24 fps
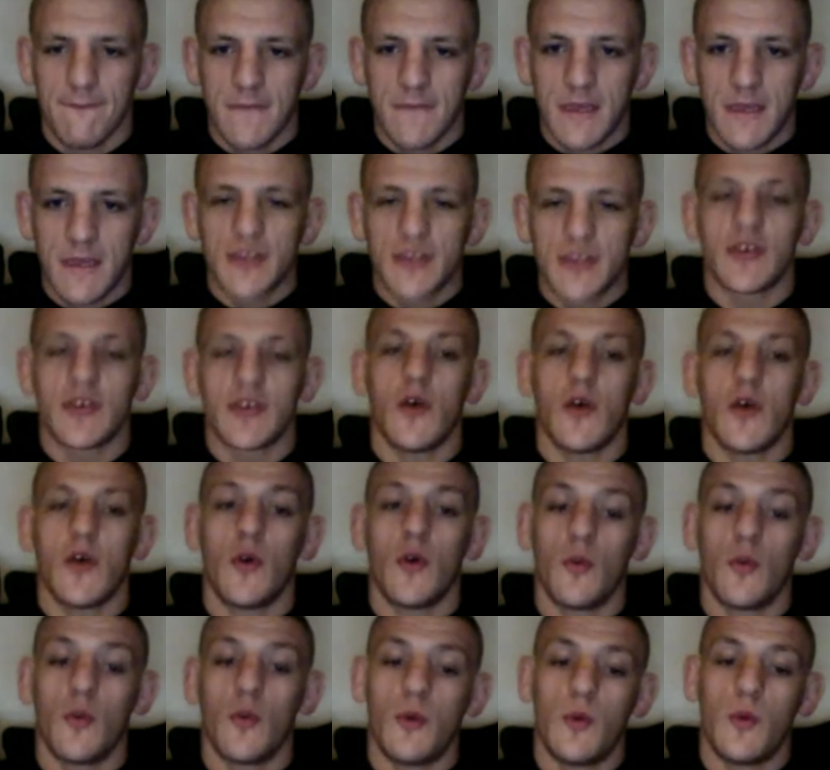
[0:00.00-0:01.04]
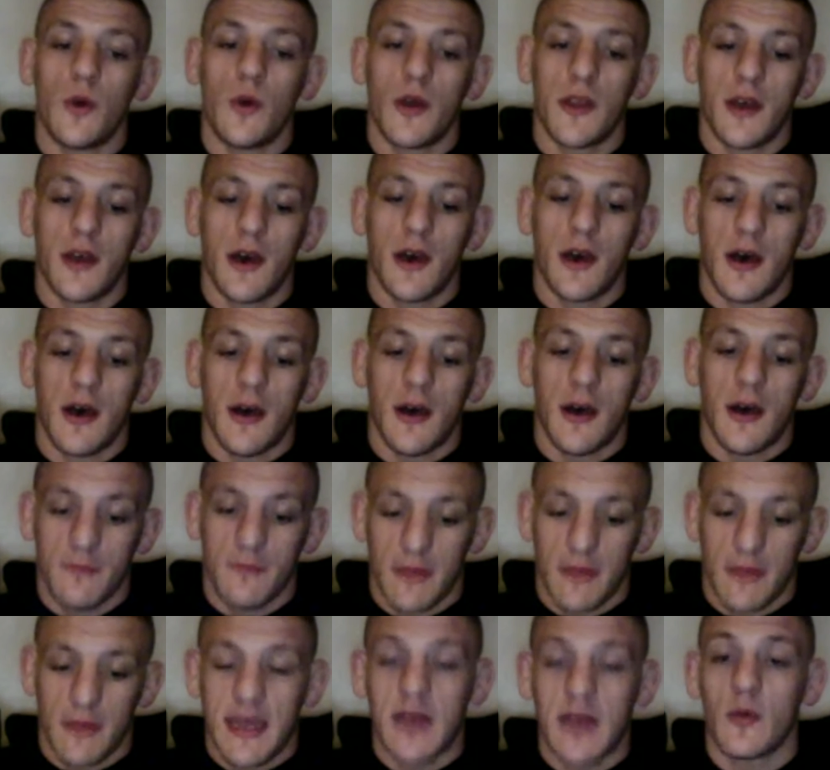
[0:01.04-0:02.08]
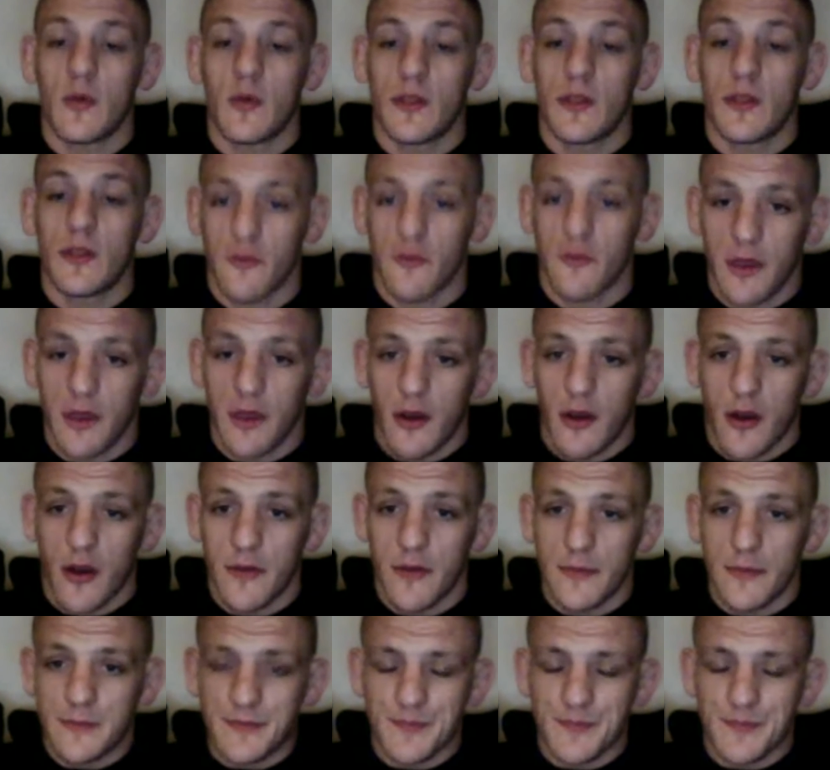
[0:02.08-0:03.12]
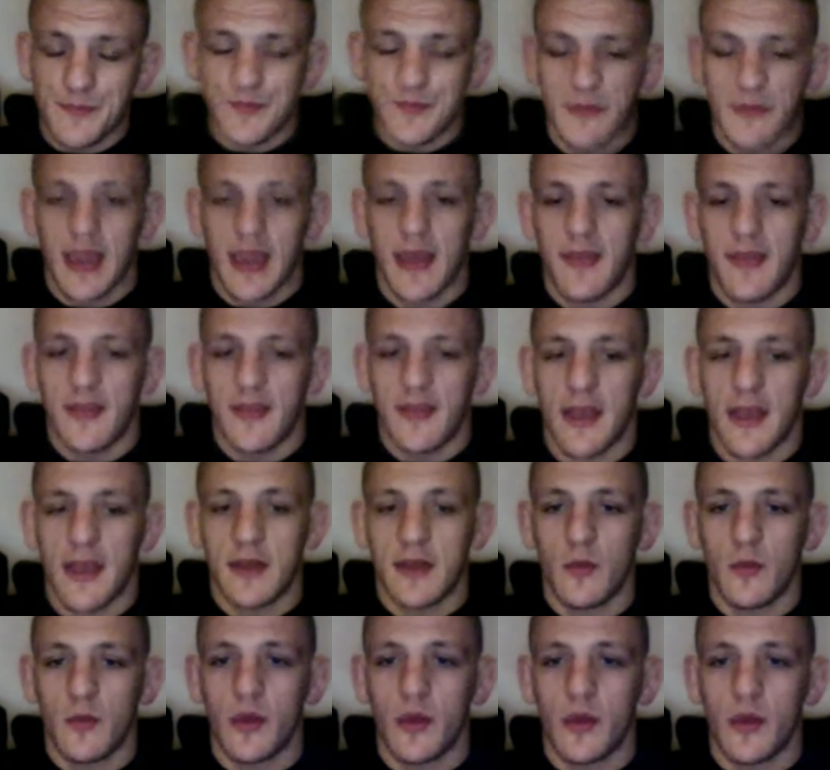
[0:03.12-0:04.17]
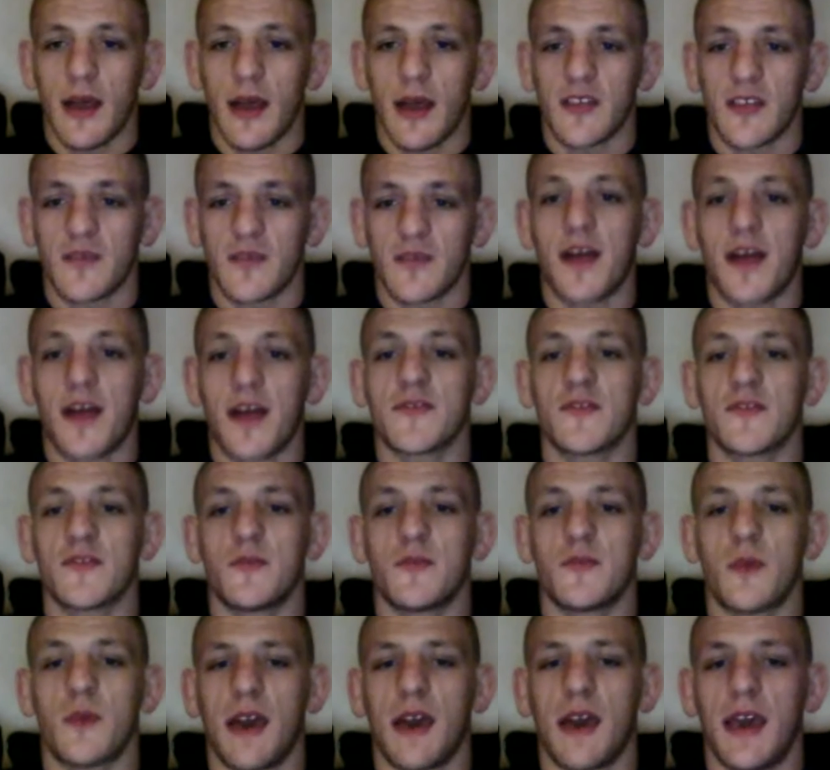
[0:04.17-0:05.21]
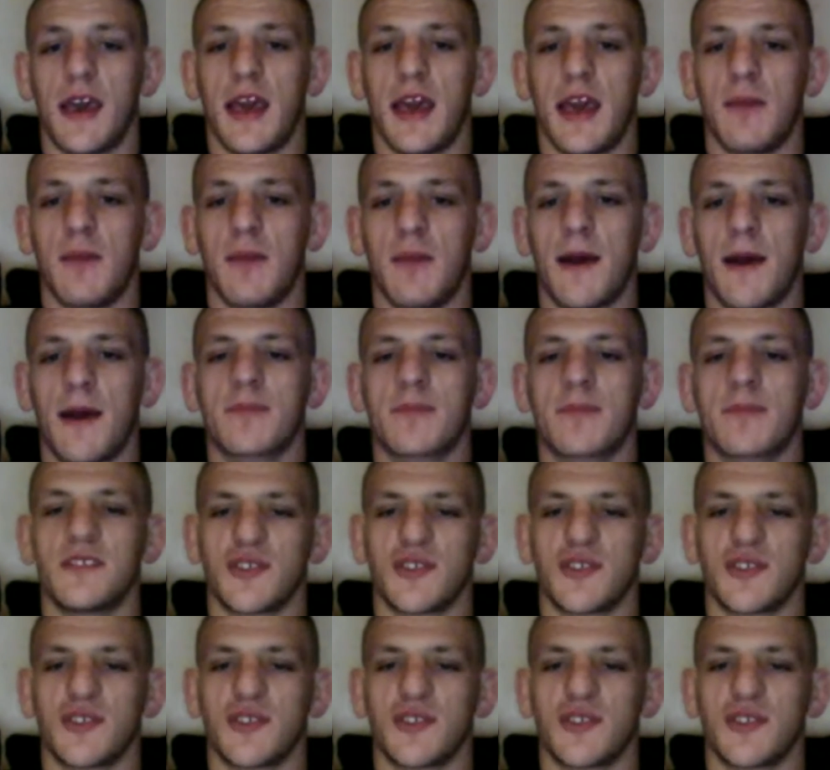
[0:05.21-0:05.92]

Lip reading: So we won. My dad won the green card, and then we got sponsored by a Baptist